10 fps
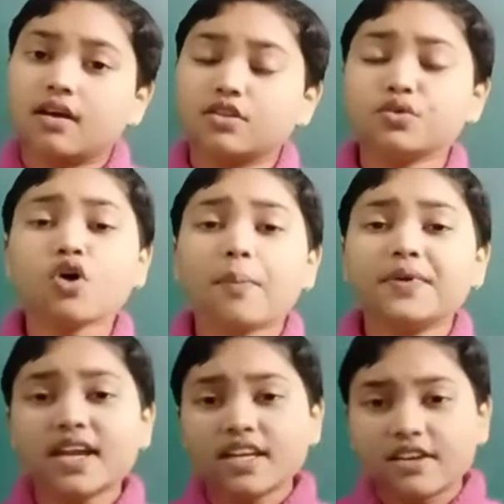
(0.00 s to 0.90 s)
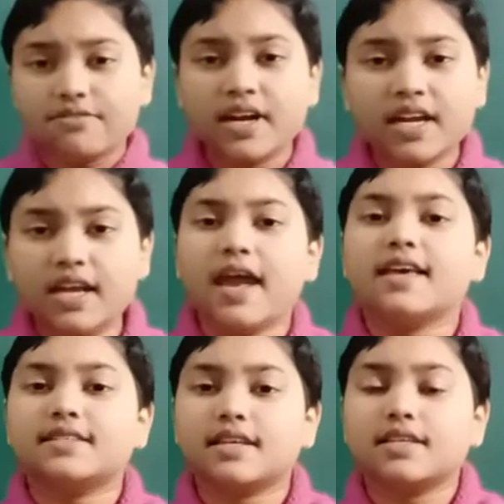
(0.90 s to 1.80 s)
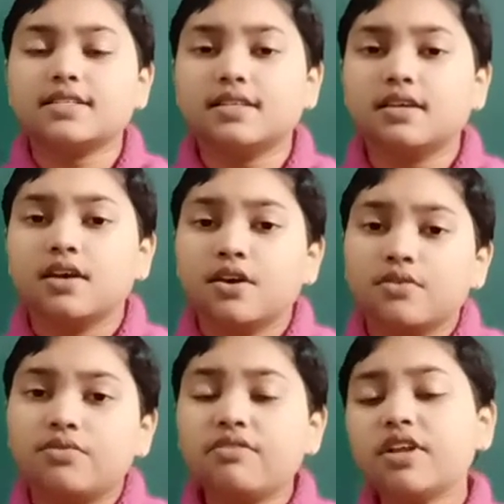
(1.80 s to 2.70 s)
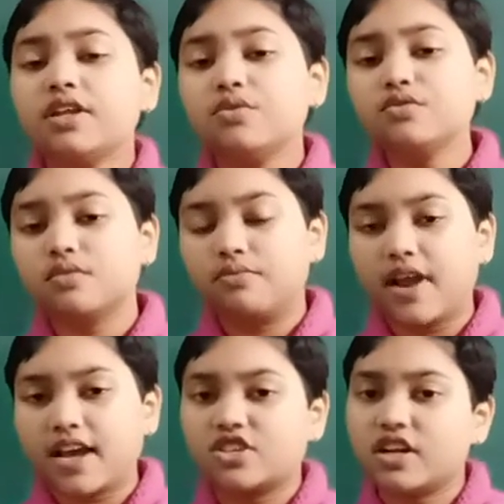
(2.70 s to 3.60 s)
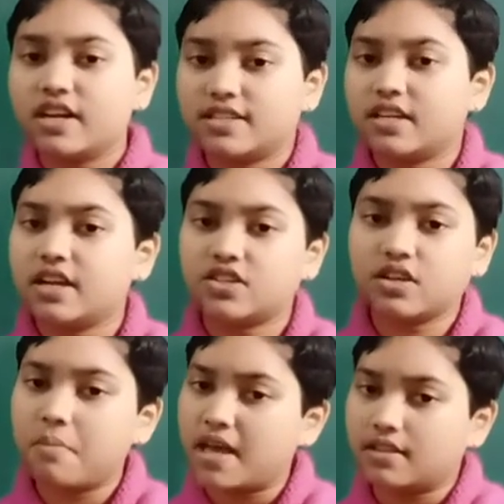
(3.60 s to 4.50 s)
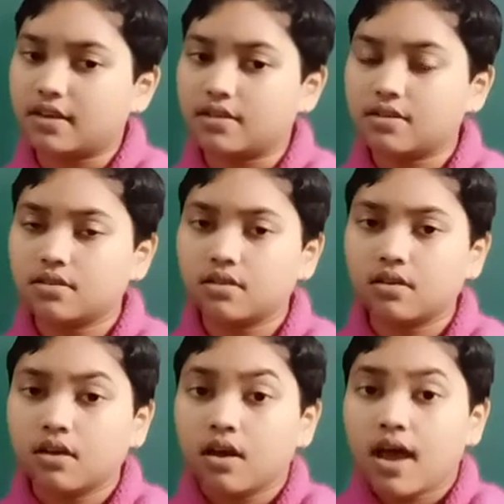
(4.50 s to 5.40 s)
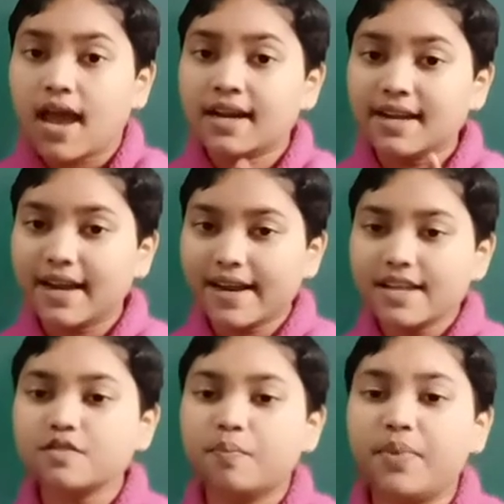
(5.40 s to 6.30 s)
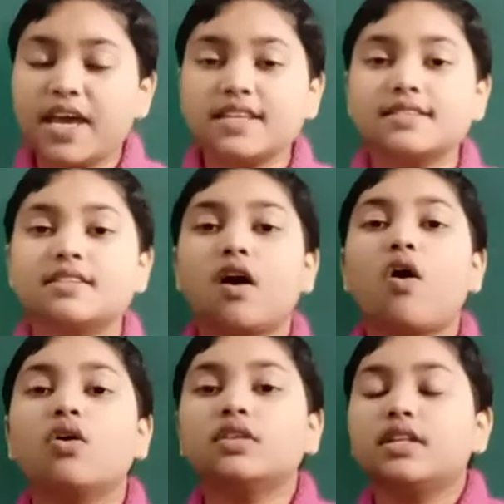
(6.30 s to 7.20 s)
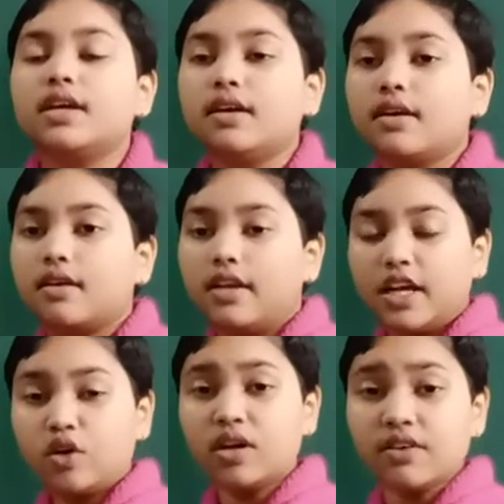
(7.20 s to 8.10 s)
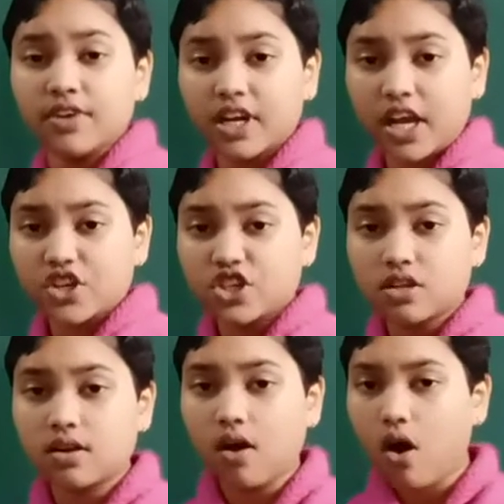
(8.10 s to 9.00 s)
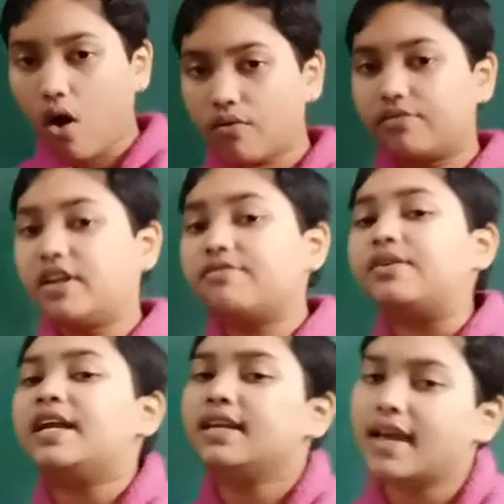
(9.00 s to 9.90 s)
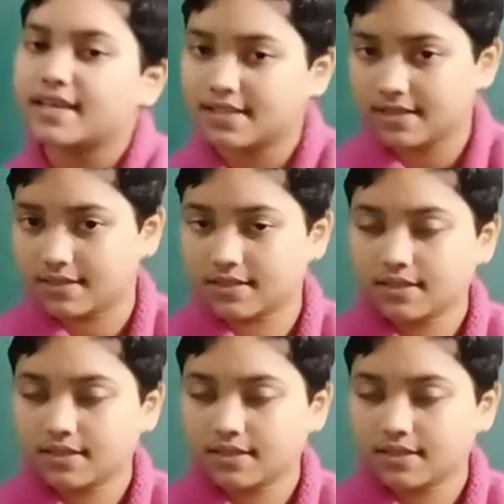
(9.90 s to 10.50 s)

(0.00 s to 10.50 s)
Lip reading: to obtain different gases, we will use fractional distillation method, and it is based on the liquidification of different gases.